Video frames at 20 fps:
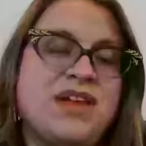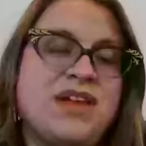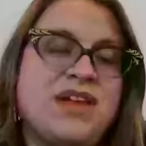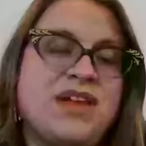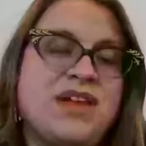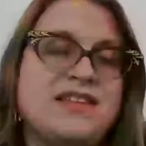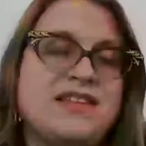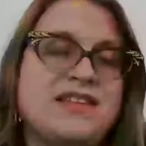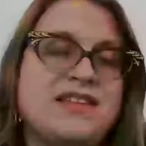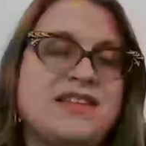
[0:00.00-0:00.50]

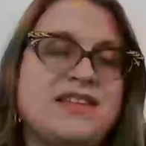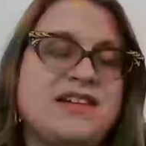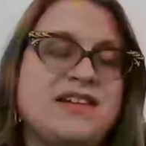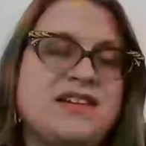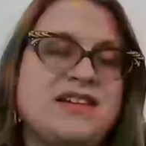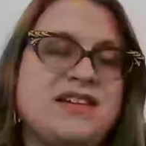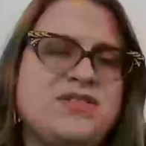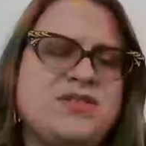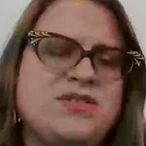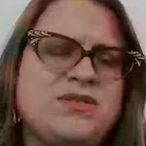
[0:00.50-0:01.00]
that
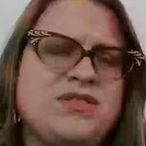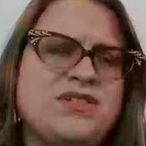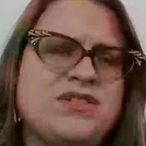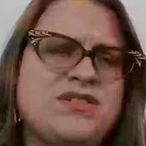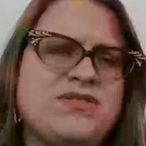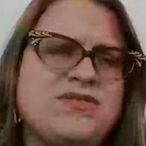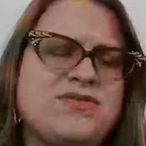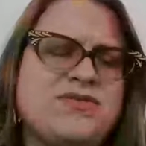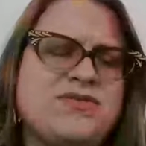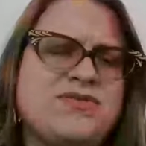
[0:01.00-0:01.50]
the Duke
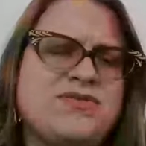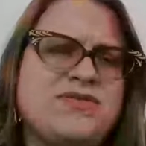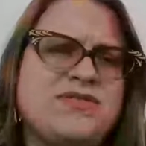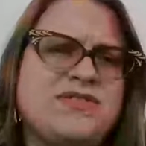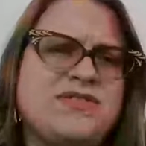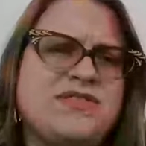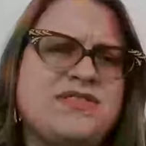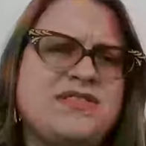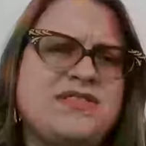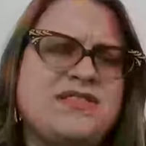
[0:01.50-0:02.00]
of
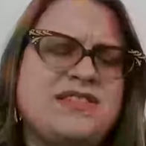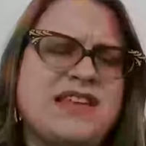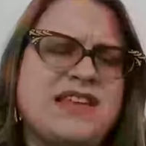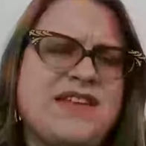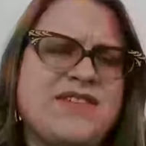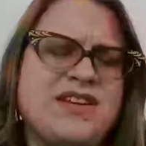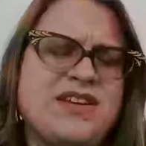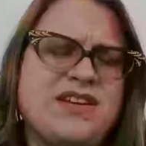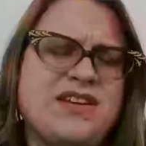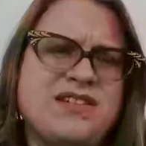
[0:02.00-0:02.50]

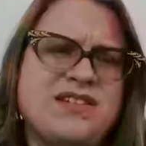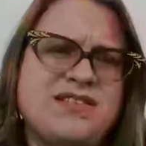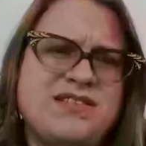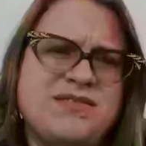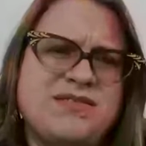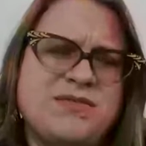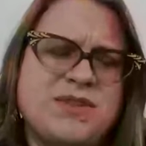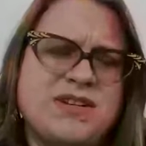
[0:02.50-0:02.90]
Savignon would